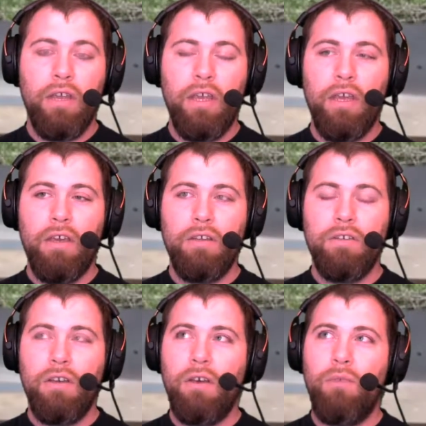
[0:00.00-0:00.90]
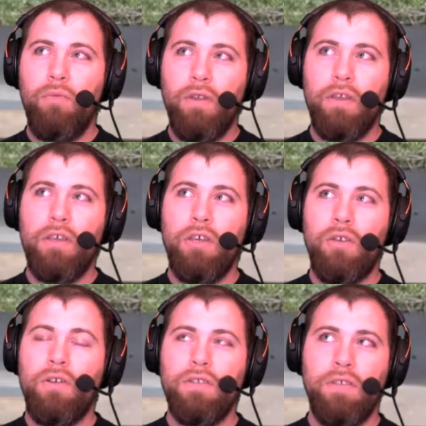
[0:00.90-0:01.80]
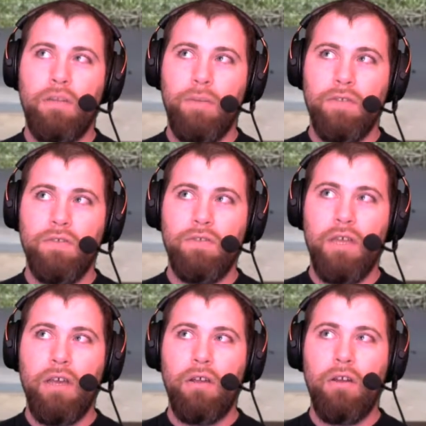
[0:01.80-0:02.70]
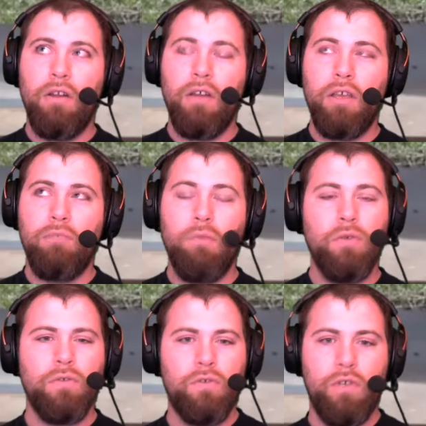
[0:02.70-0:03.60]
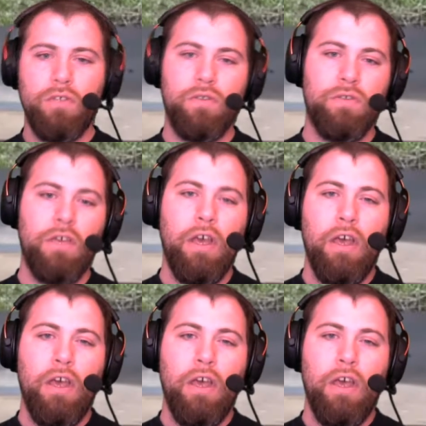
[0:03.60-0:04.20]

And one of the curious elements is that, unlike most creatures,